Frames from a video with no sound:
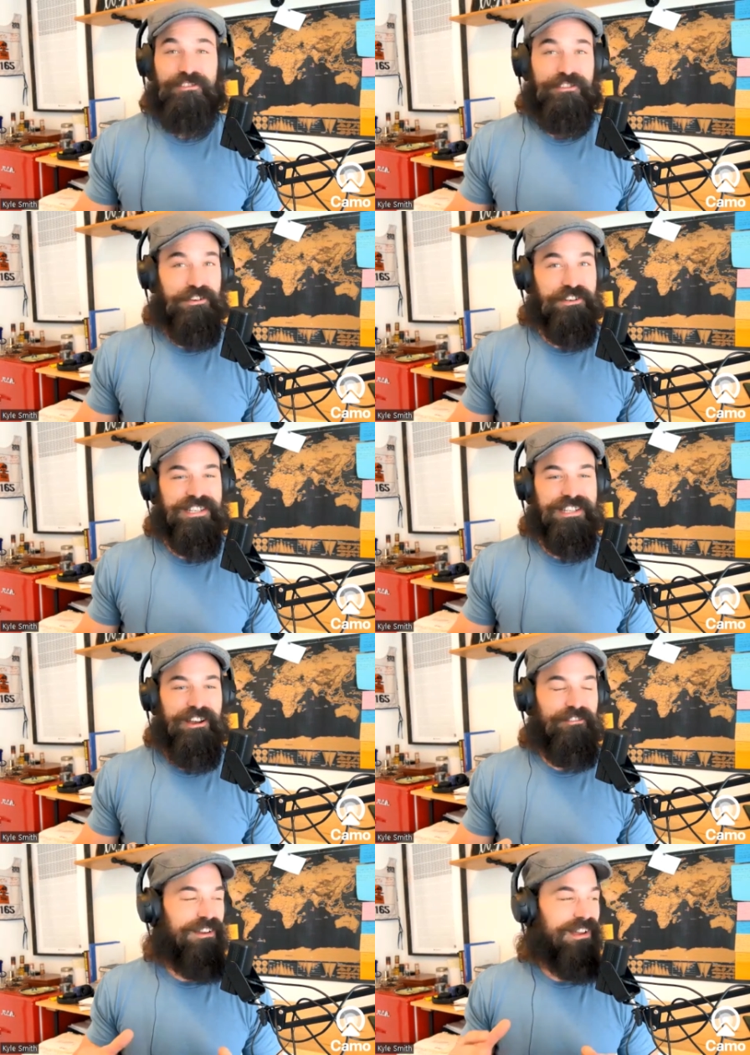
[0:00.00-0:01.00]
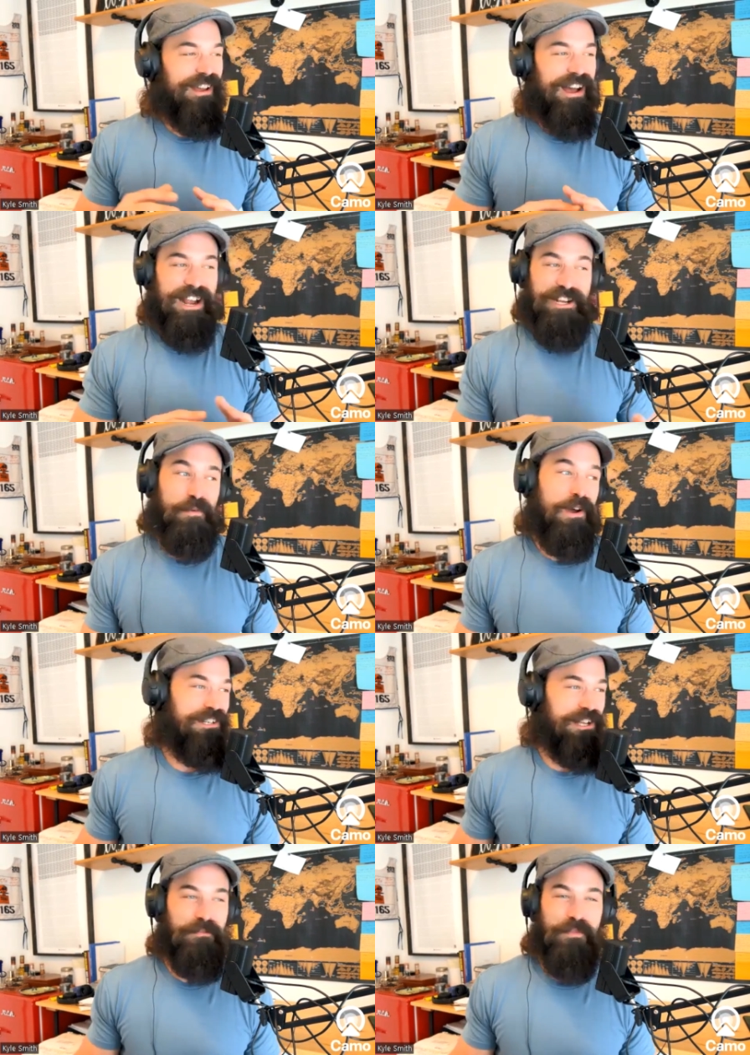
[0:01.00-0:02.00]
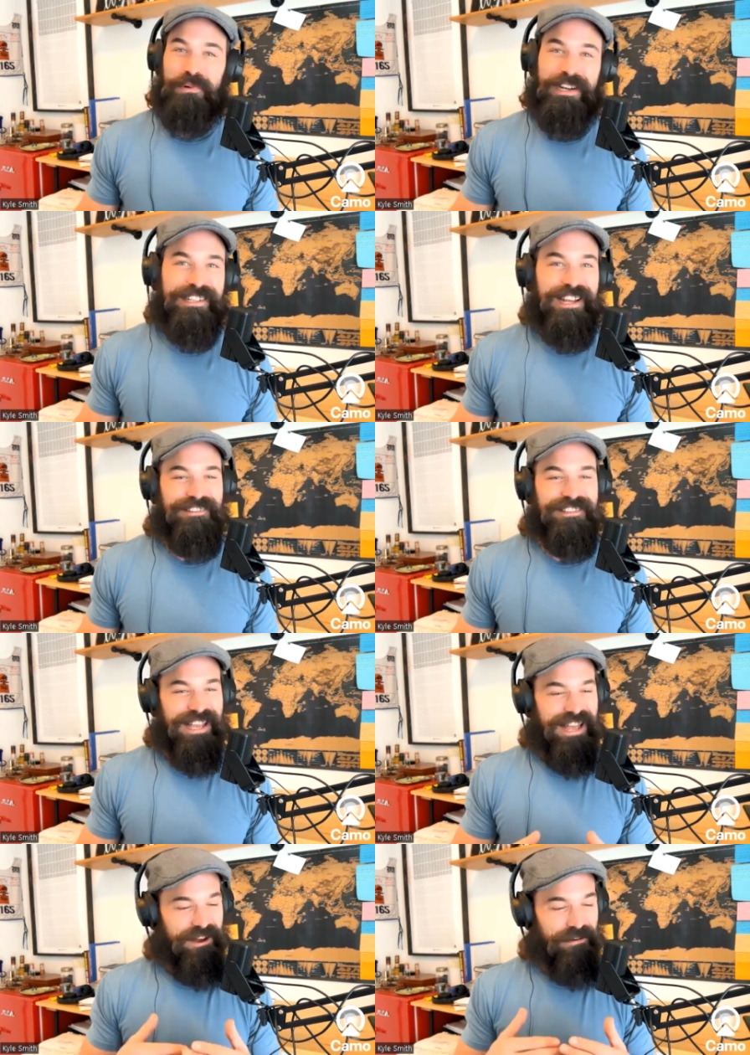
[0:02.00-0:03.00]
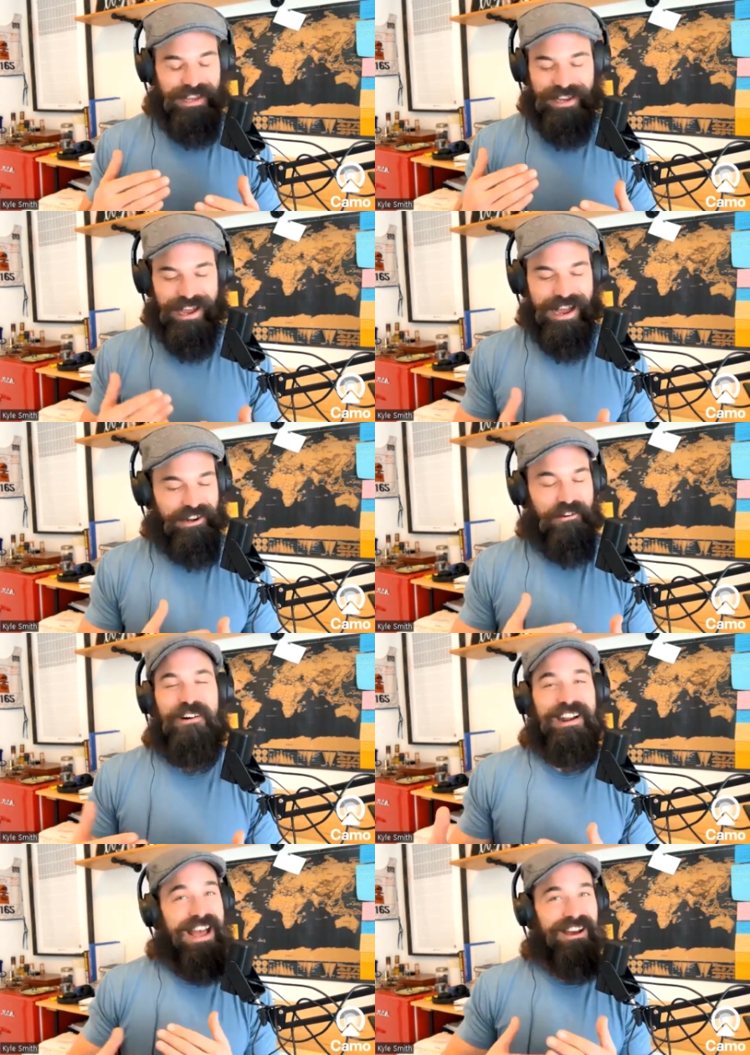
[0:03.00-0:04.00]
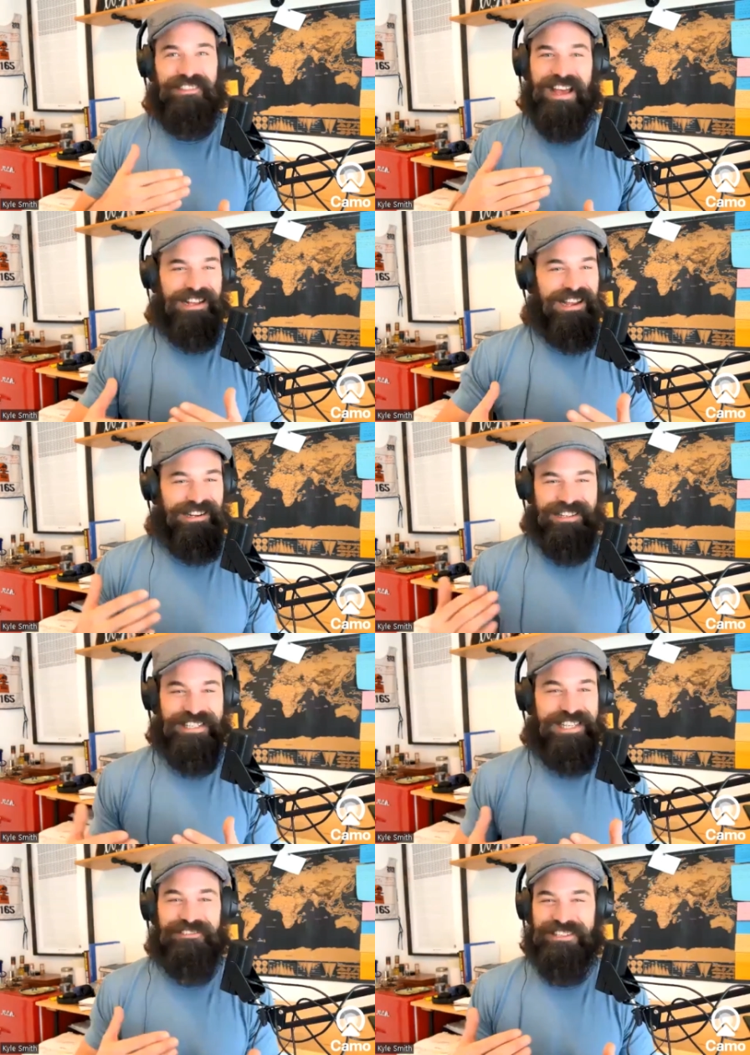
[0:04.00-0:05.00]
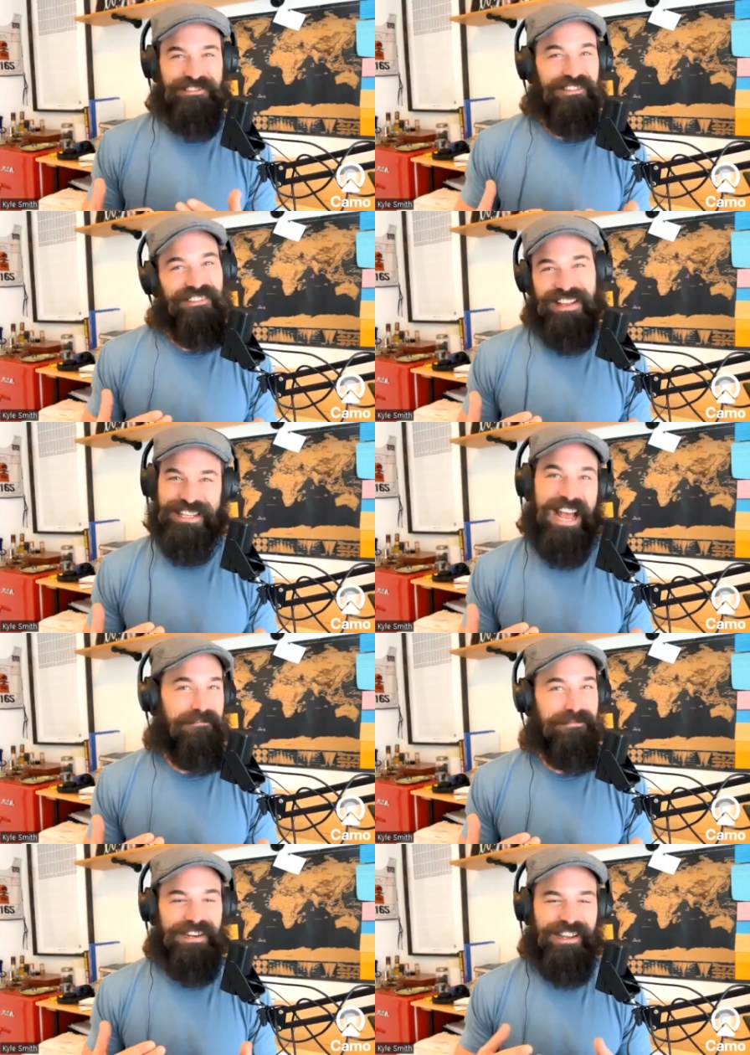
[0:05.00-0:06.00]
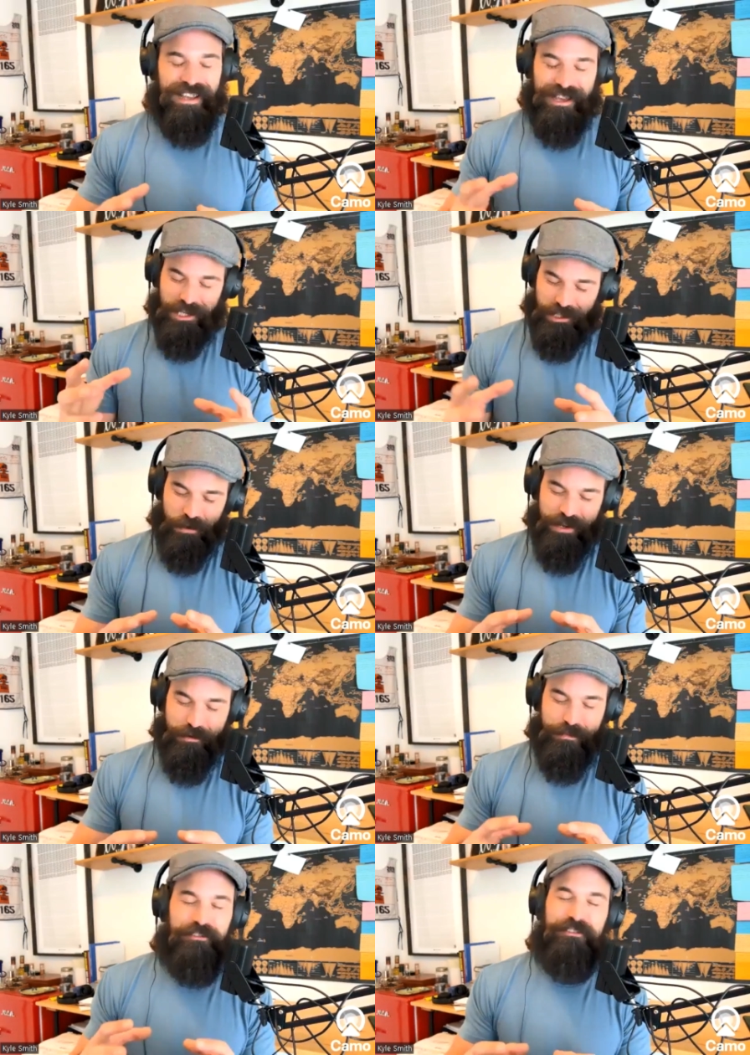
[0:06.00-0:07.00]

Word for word: future stuff i just watched a couple breakdowns and i'm like i don't want to have that kind of sequence of events happen so it That's would be fair.